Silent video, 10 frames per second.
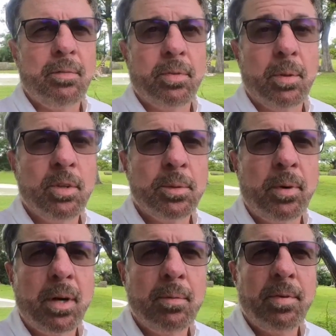For the
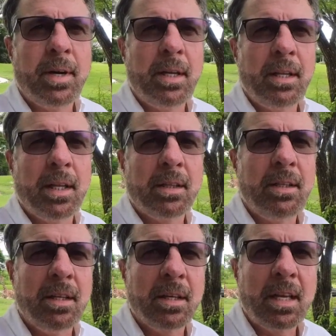most part, I'm finding that the